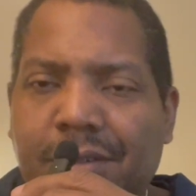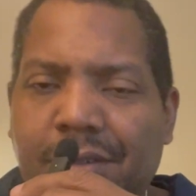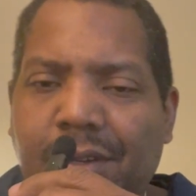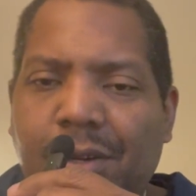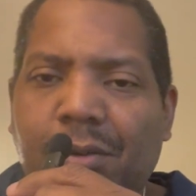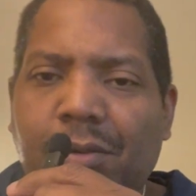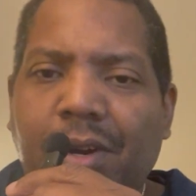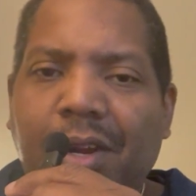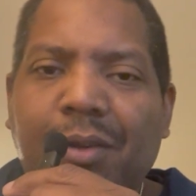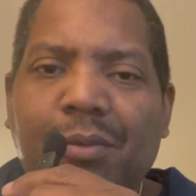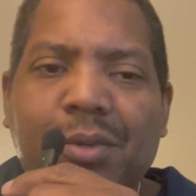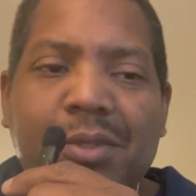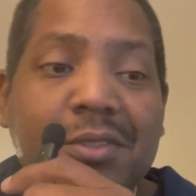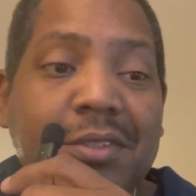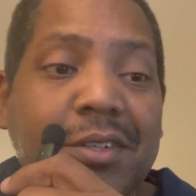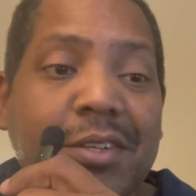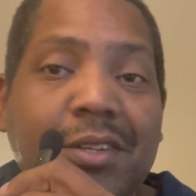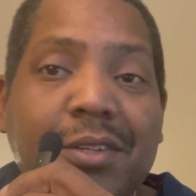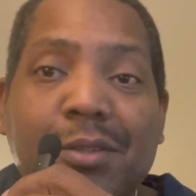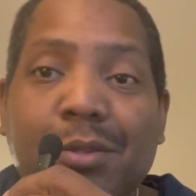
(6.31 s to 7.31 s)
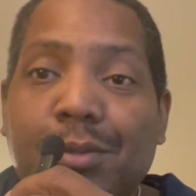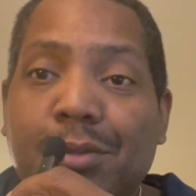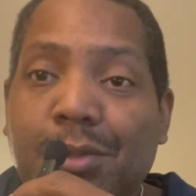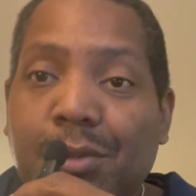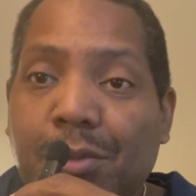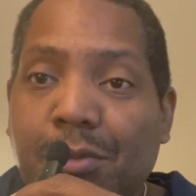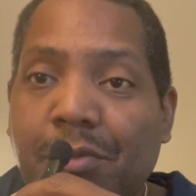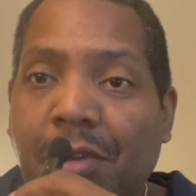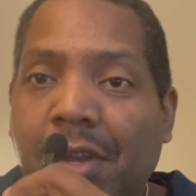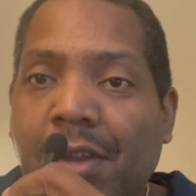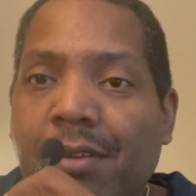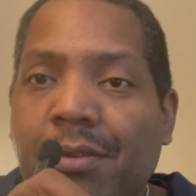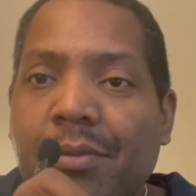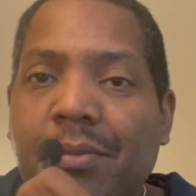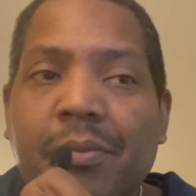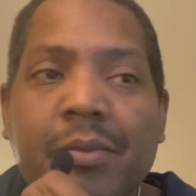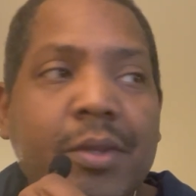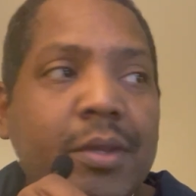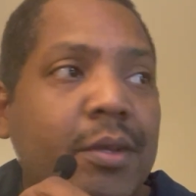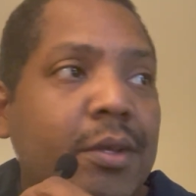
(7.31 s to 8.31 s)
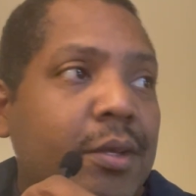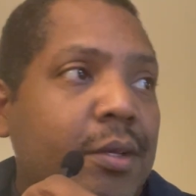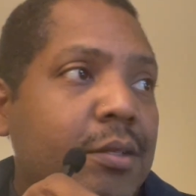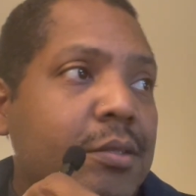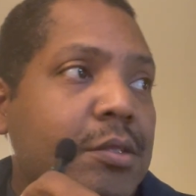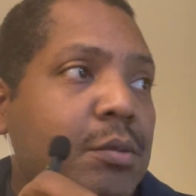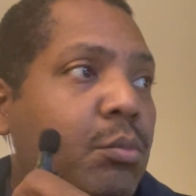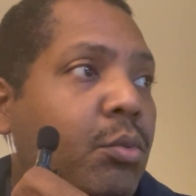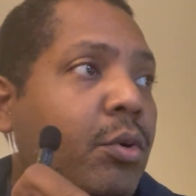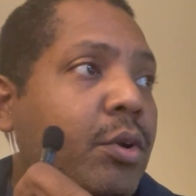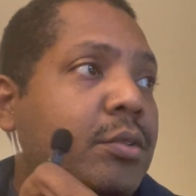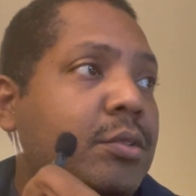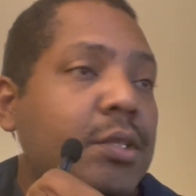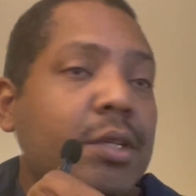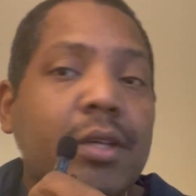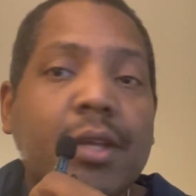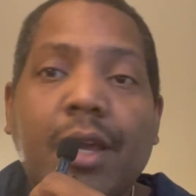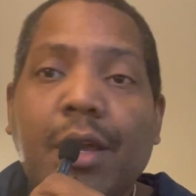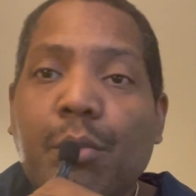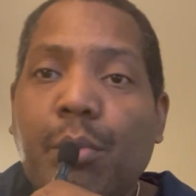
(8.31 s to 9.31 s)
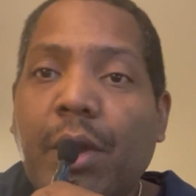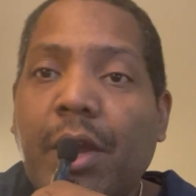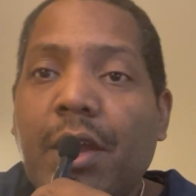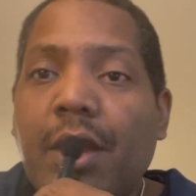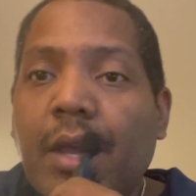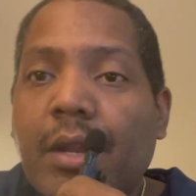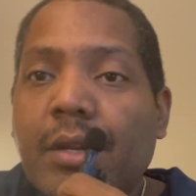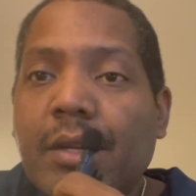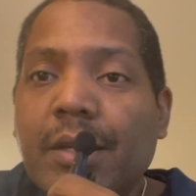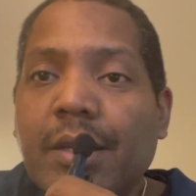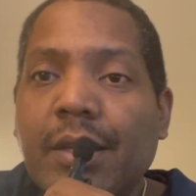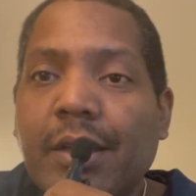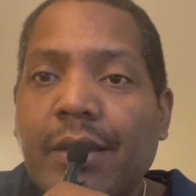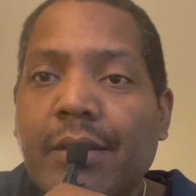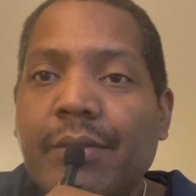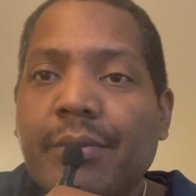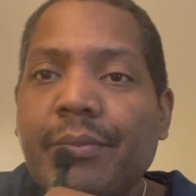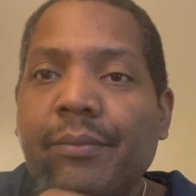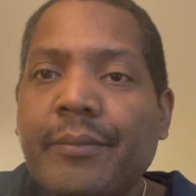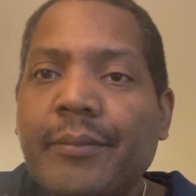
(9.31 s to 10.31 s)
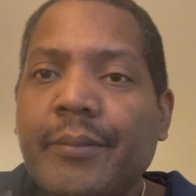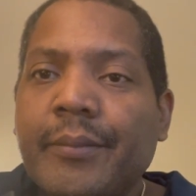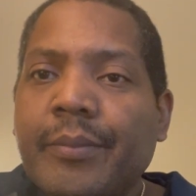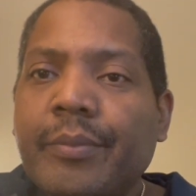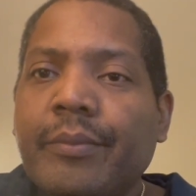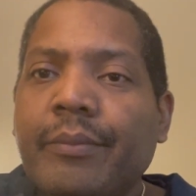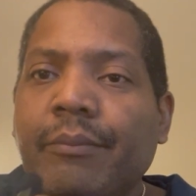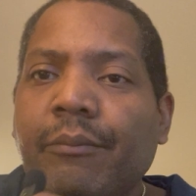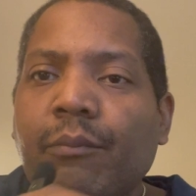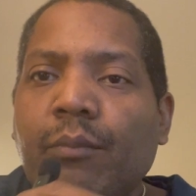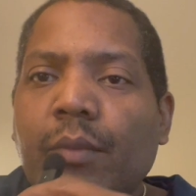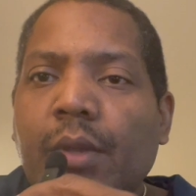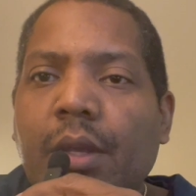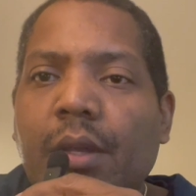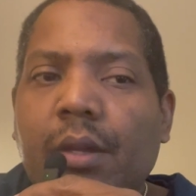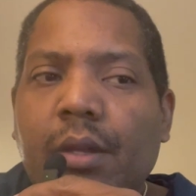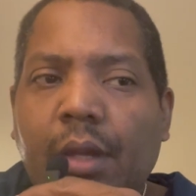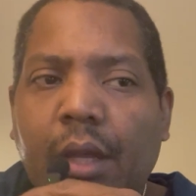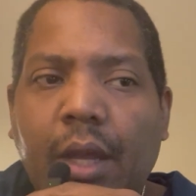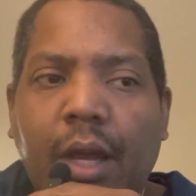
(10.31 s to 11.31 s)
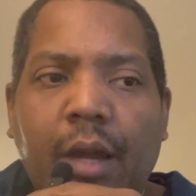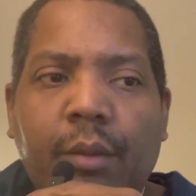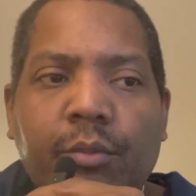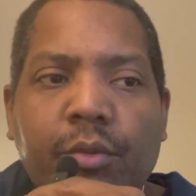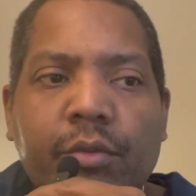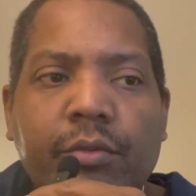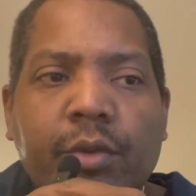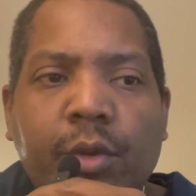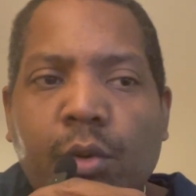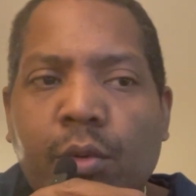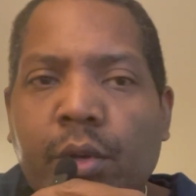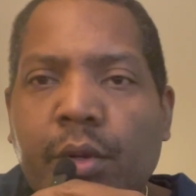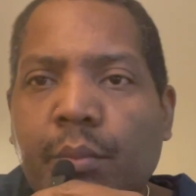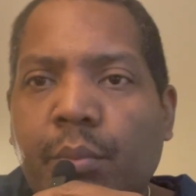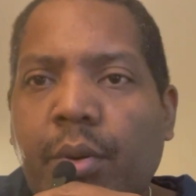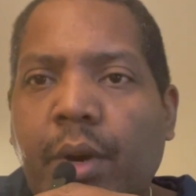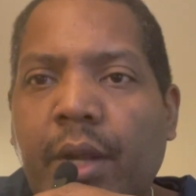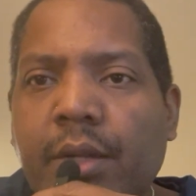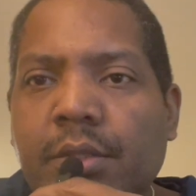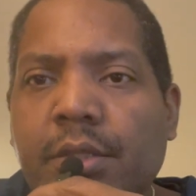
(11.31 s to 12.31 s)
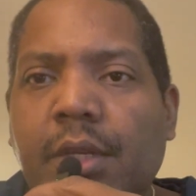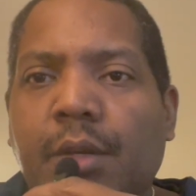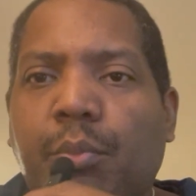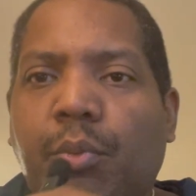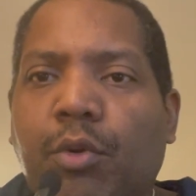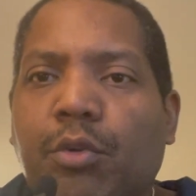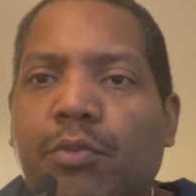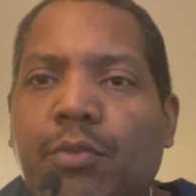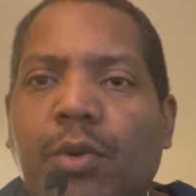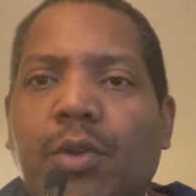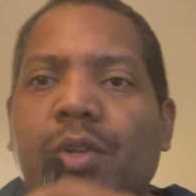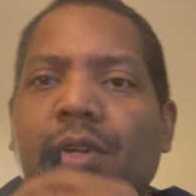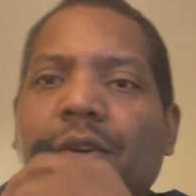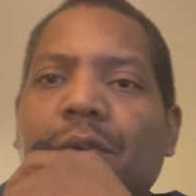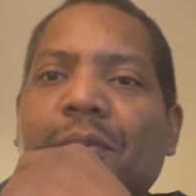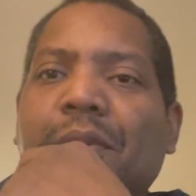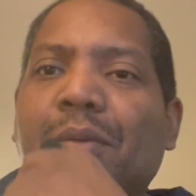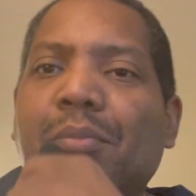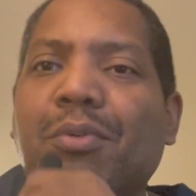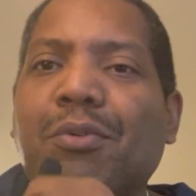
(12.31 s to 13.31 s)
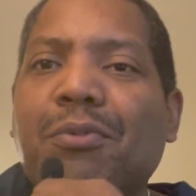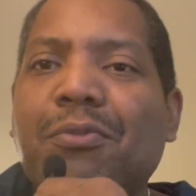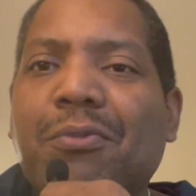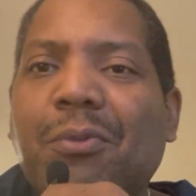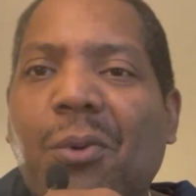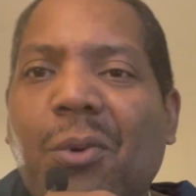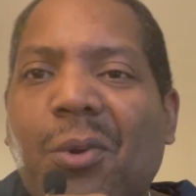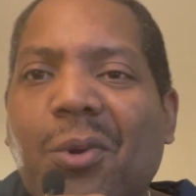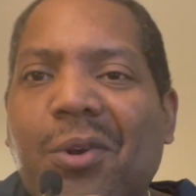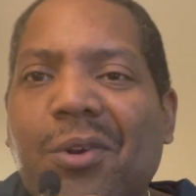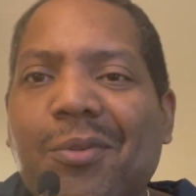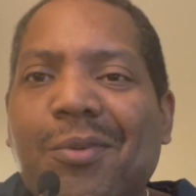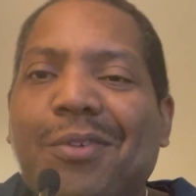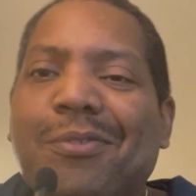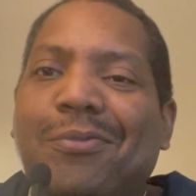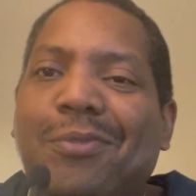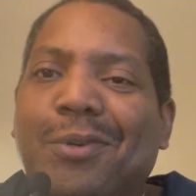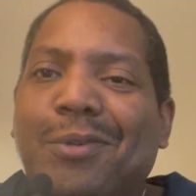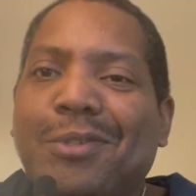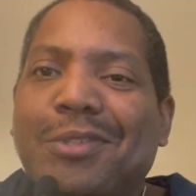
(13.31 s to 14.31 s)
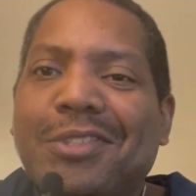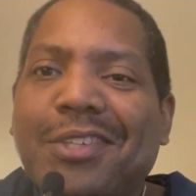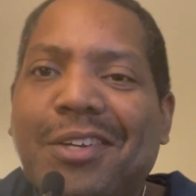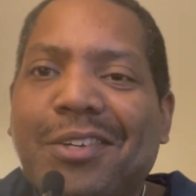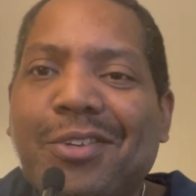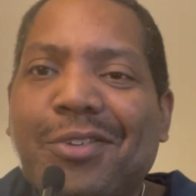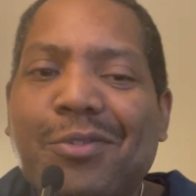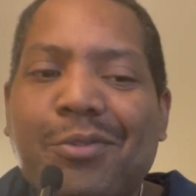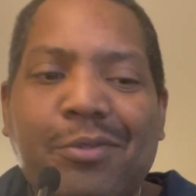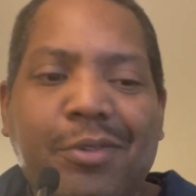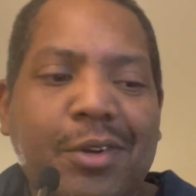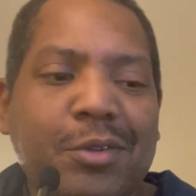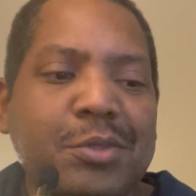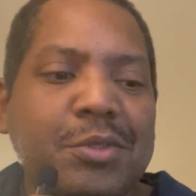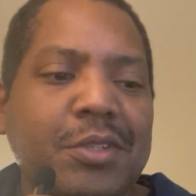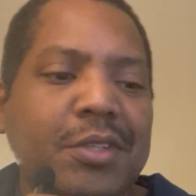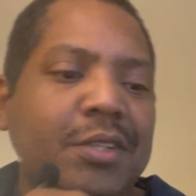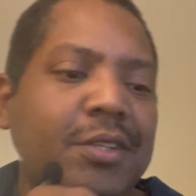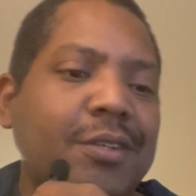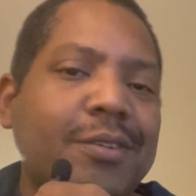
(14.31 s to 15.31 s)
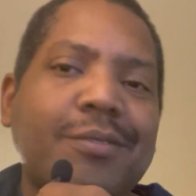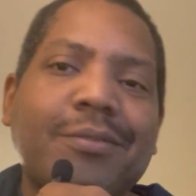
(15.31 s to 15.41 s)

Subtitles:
All right, what's good, YouTube fam? It's your boy TK back at it again. I'm reviewing project portfolio number 4 with Full Sail University.